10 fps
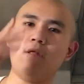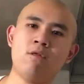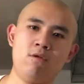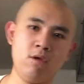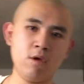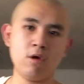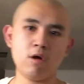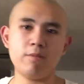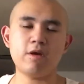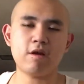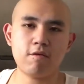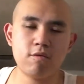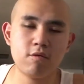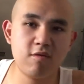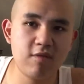So, hope you guys
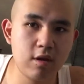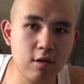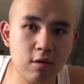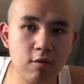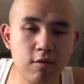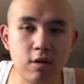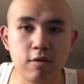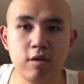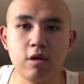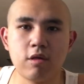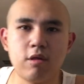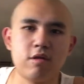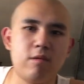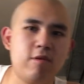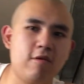enjoy the videos, and I'll see you guys next
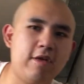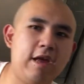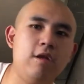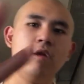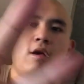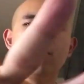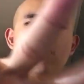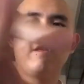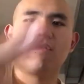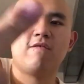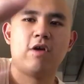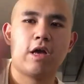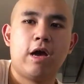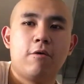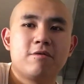time. Until then, peace the fuck
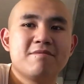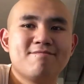out.